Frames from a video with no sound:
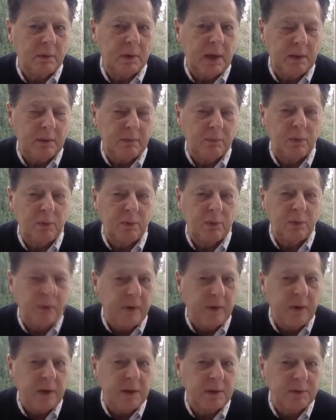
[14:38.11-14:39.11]
And we're
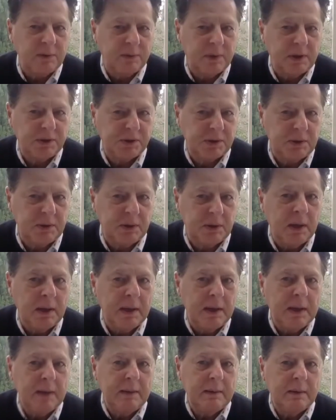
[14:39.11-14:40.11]
very interested in
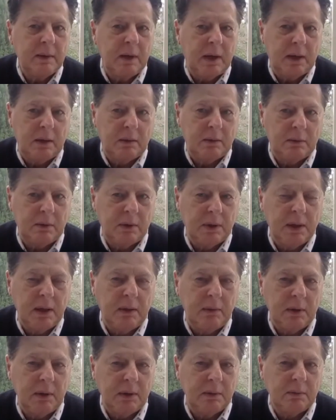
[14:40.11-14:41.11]

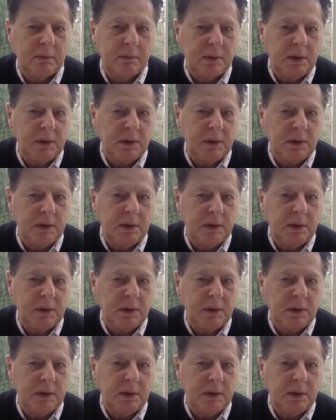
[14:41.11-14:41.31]
looking in